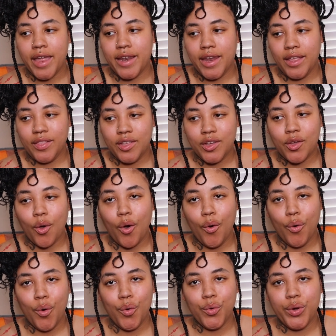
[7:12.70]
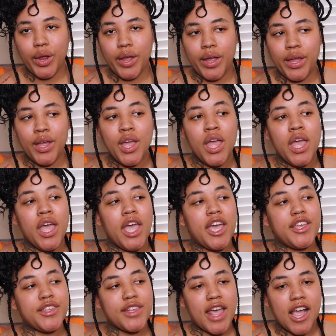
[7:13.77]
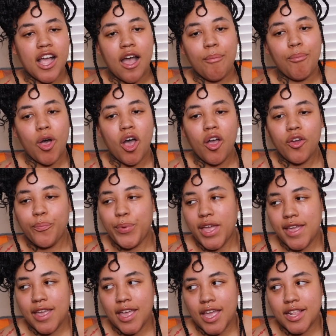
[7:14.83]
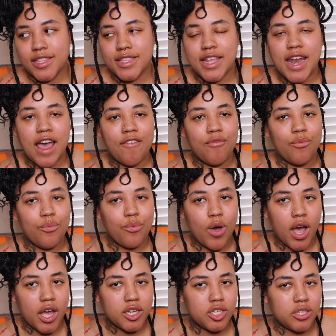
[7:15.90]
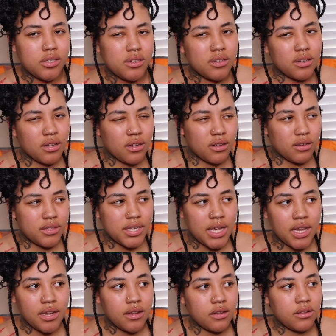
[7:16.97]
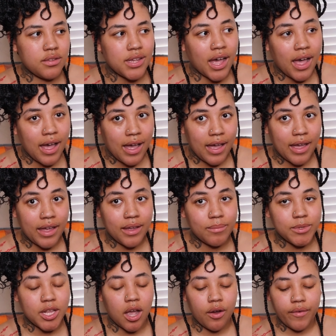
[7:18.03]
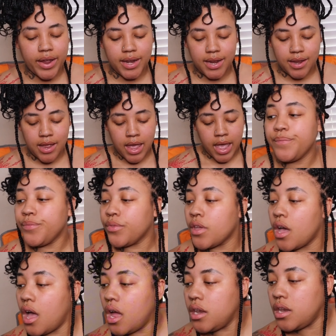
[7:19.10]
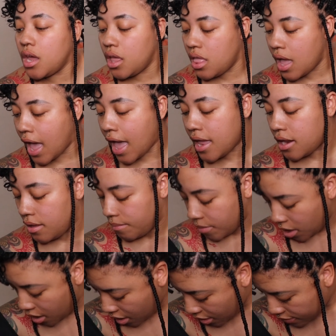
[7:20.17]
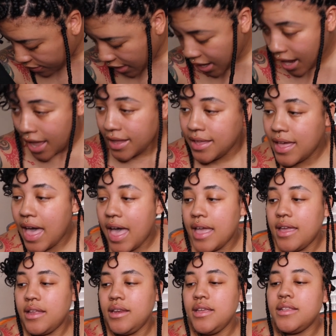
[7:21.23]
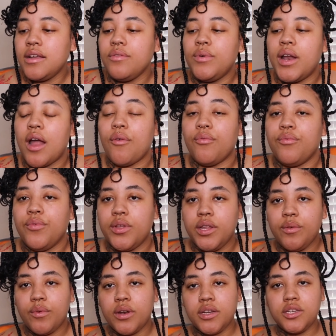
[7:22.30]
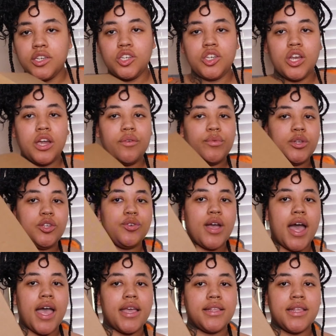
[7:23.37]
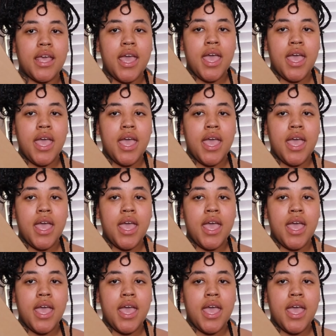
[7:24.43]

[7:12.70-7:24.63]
They look old. It's like I bought pants that I've washed 10 times already. Another item that I got, and these are what I really wanted to share with you guys,